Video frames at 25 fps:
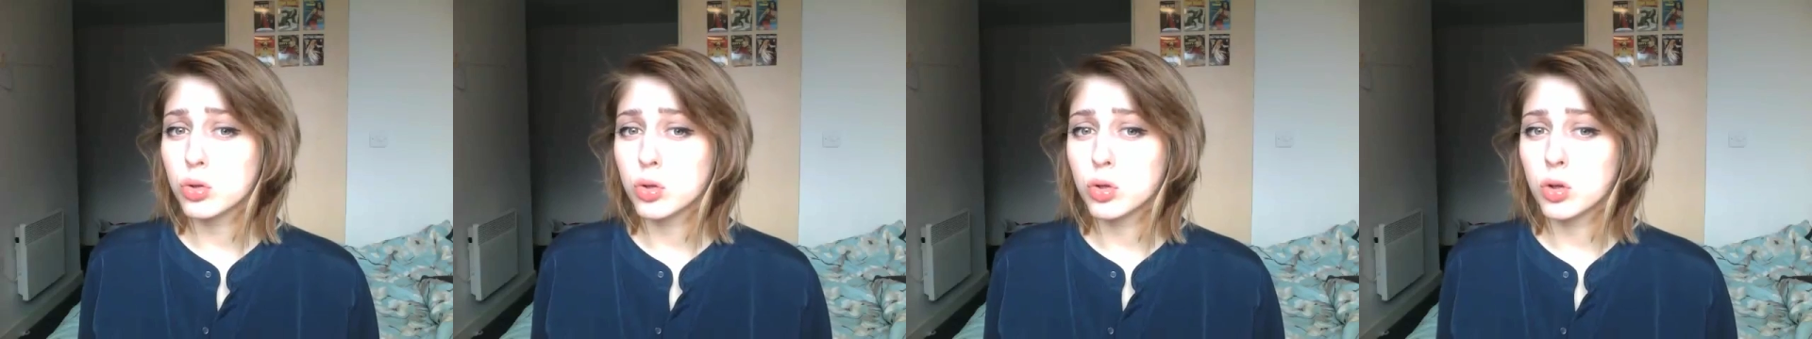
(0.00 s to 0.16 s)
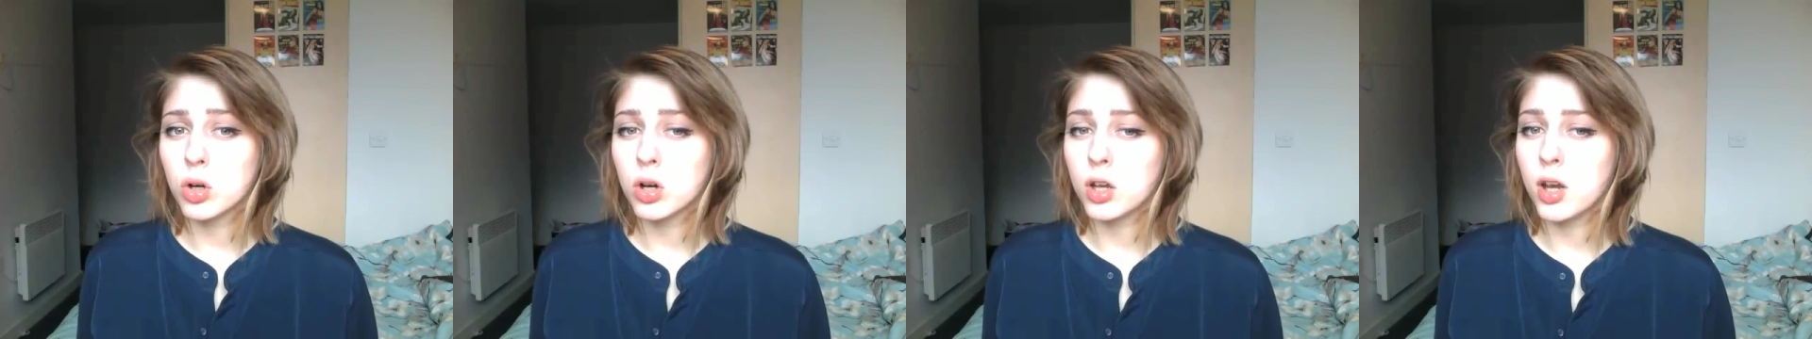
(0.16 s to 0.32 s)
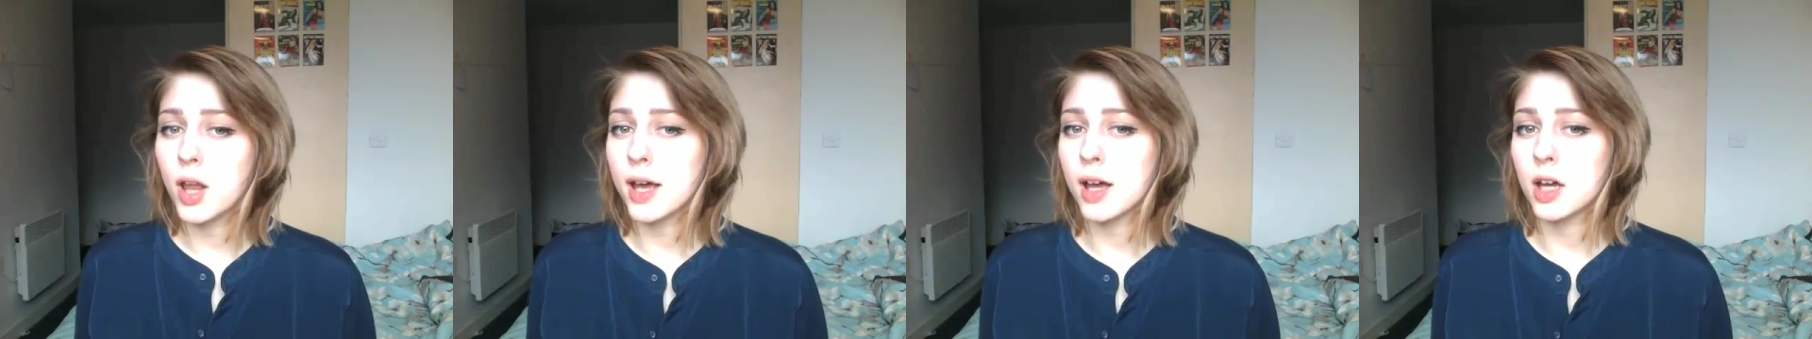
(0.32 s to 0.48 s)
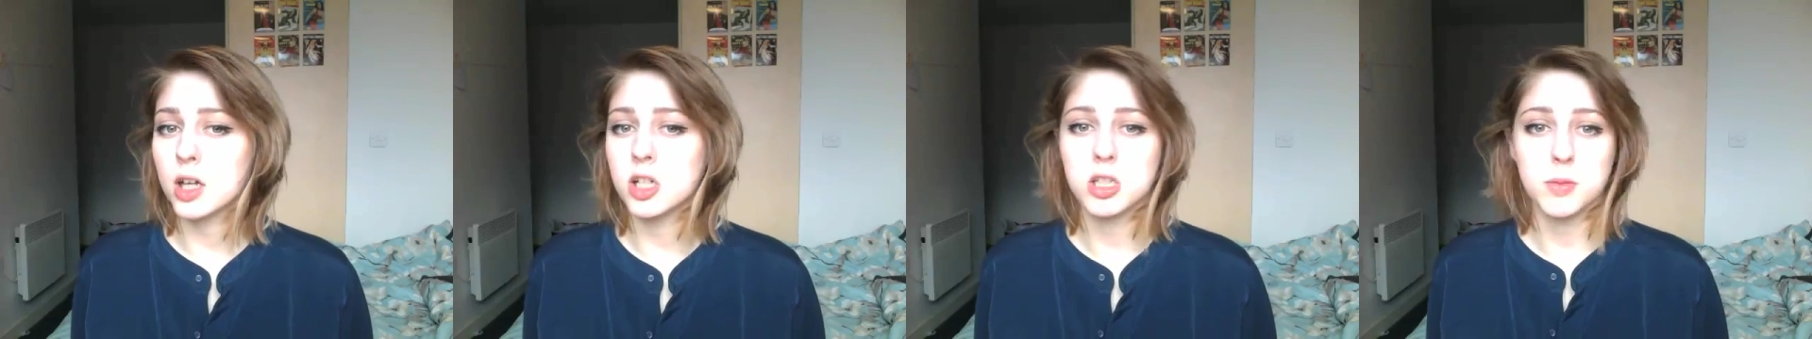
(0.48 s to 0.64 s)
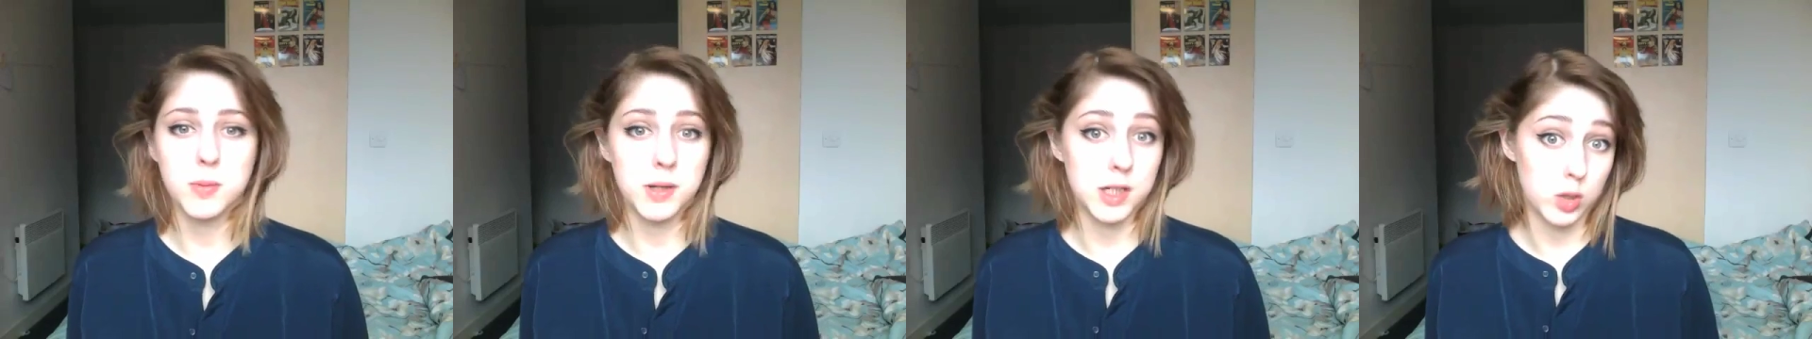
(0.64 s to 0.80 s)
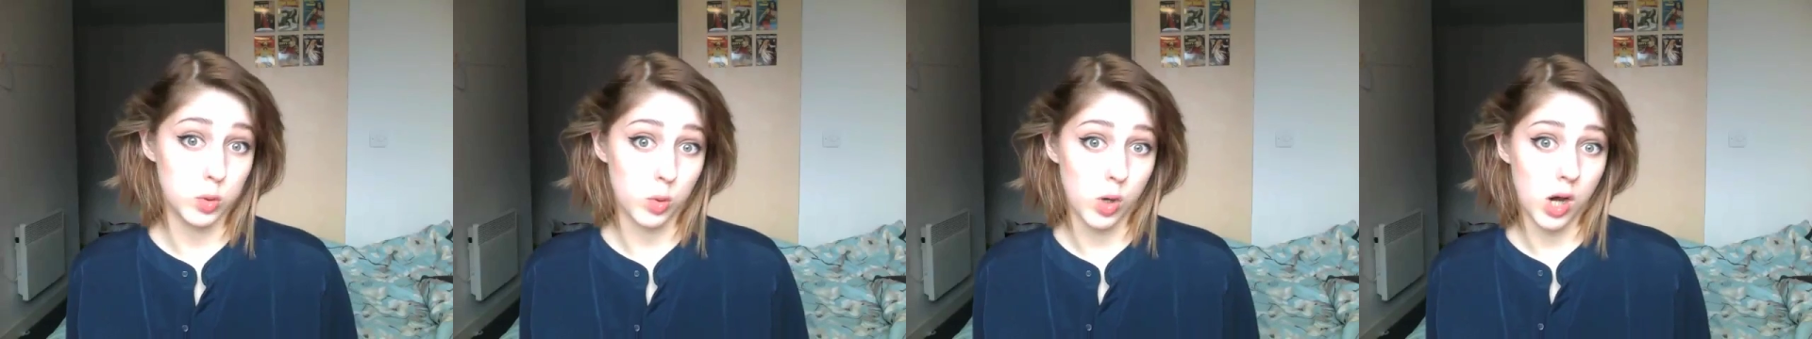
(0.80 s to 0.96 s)
or like I should
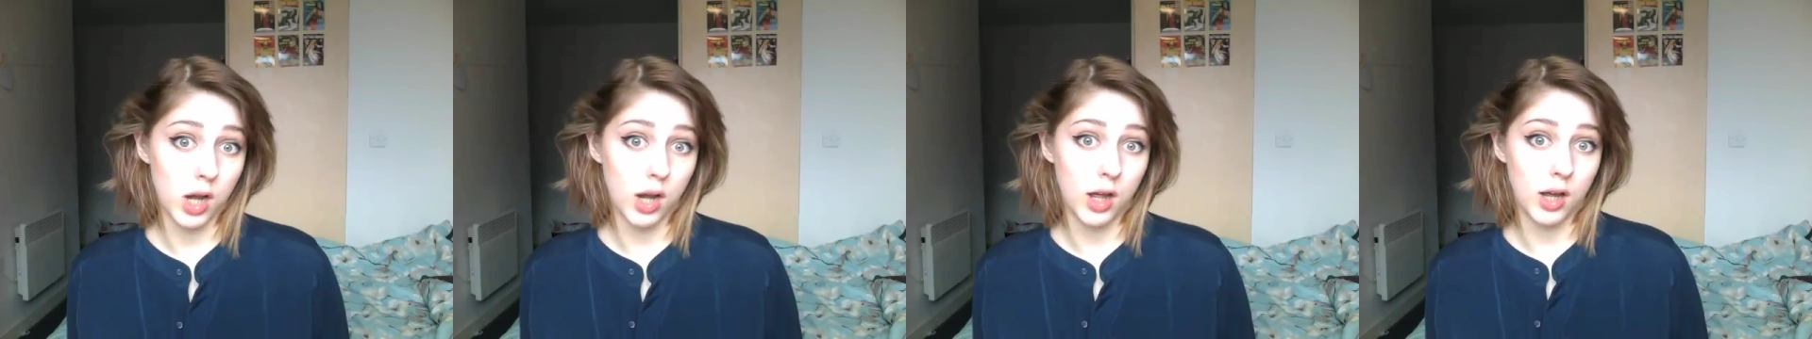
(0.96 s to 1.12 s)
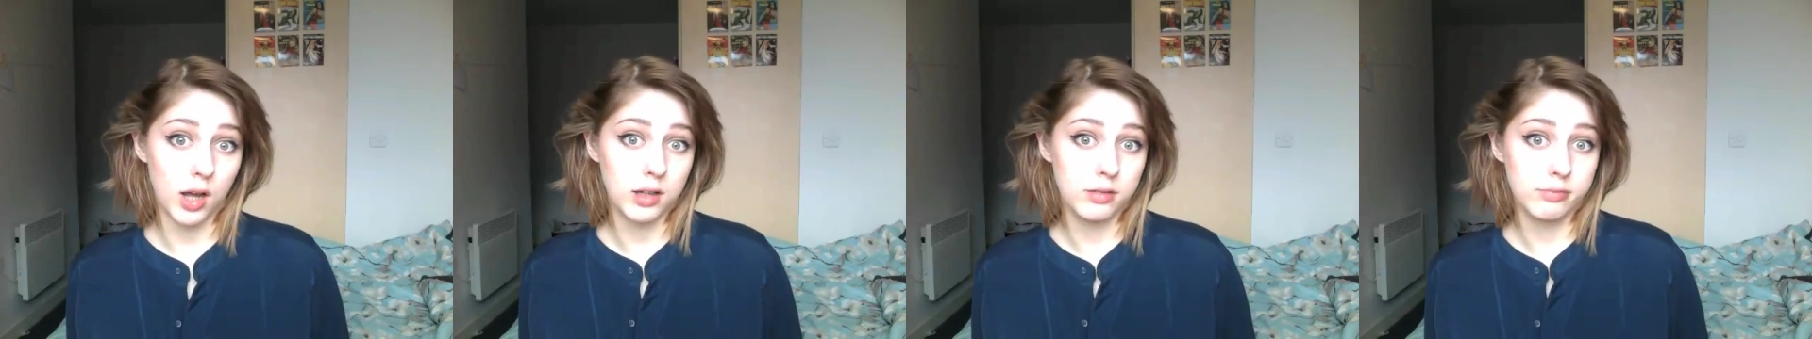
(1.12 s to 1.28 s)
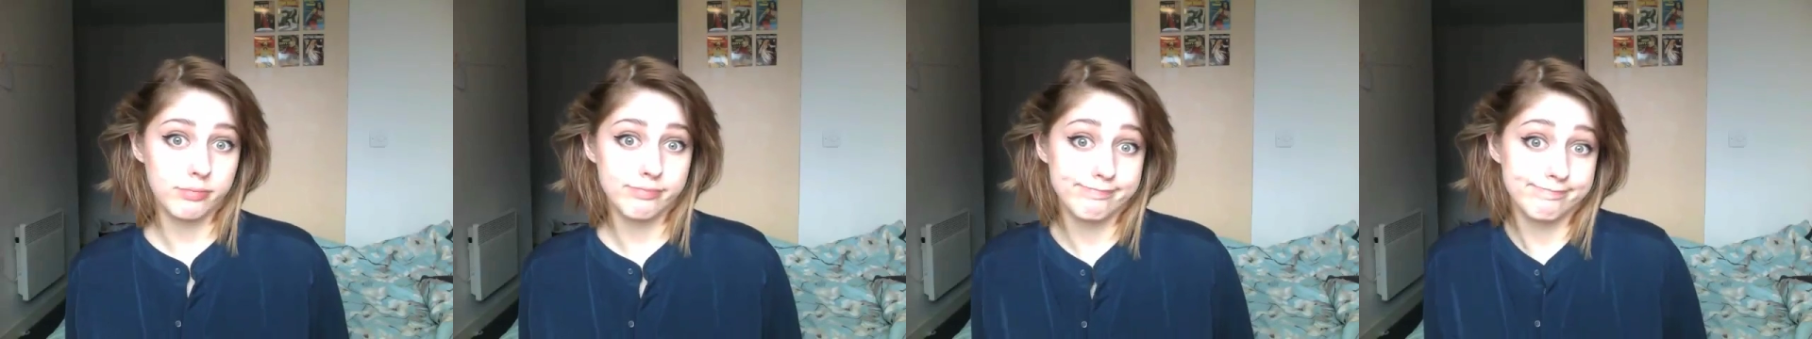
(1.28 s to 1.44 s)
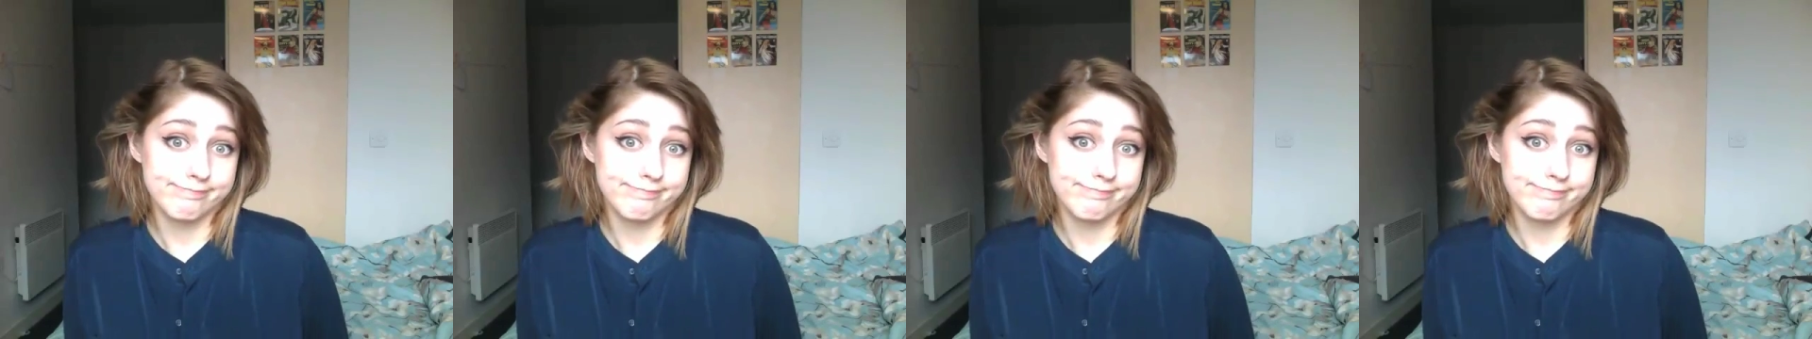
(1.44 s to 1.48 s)
be in Twilight.